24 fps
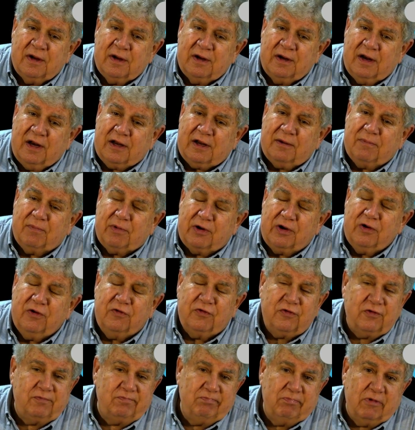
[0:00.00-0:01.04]
They can
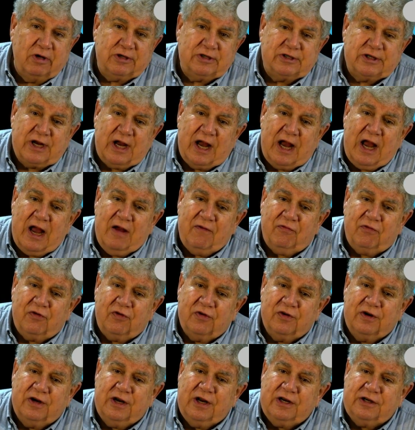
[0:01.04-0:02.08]
produce much as a half to
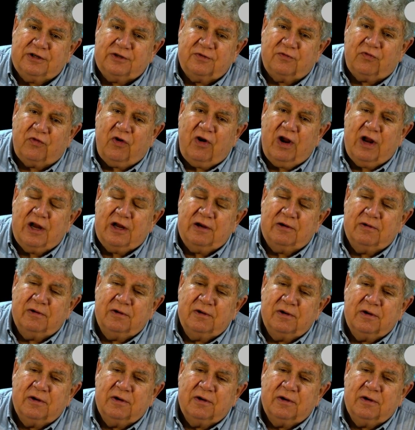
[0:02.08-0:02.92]
an inch of rain.